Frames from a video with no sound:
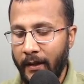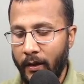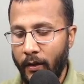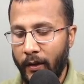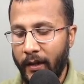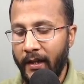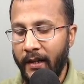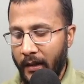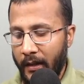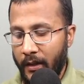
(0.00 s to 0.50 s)

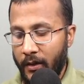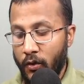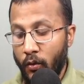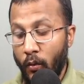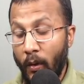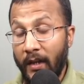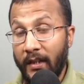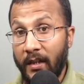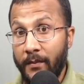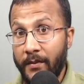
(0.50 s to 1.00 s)
Okay, so
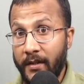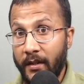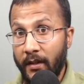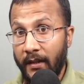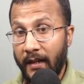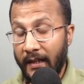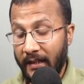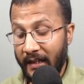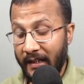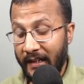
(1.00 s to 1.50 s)
what comes
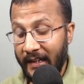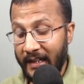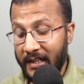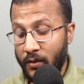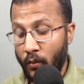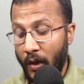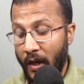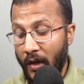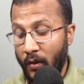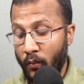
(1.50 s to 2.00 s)
here at
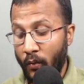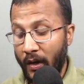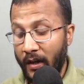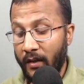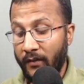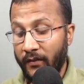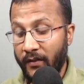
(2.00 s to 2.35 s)
index 1 1